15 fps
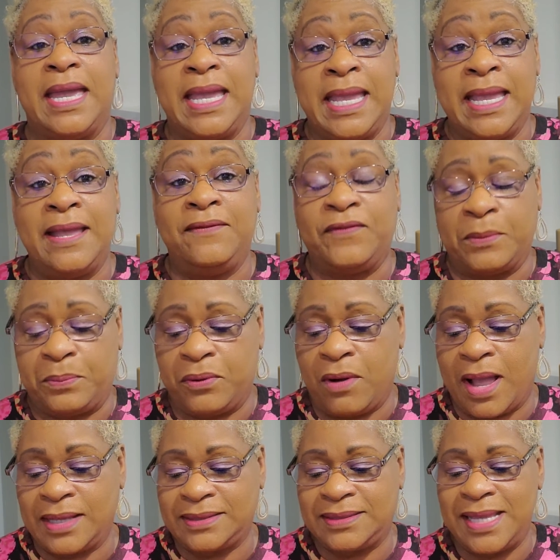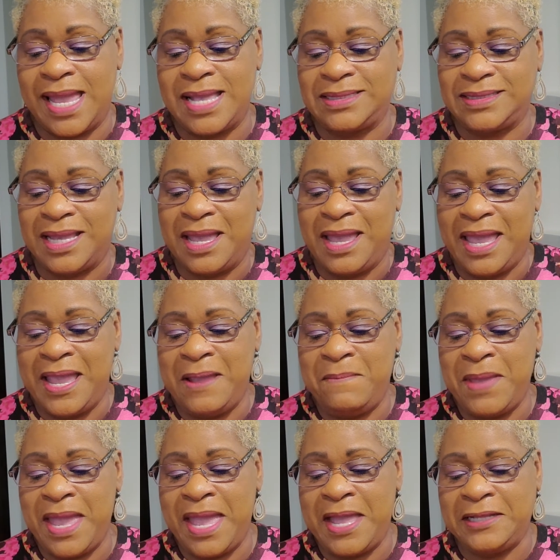in the process.
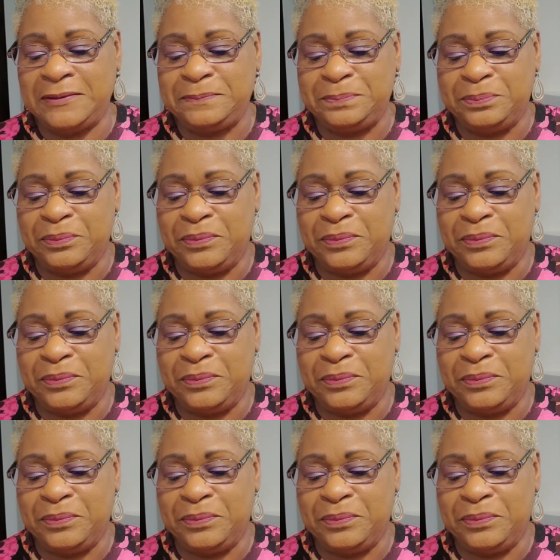Amen.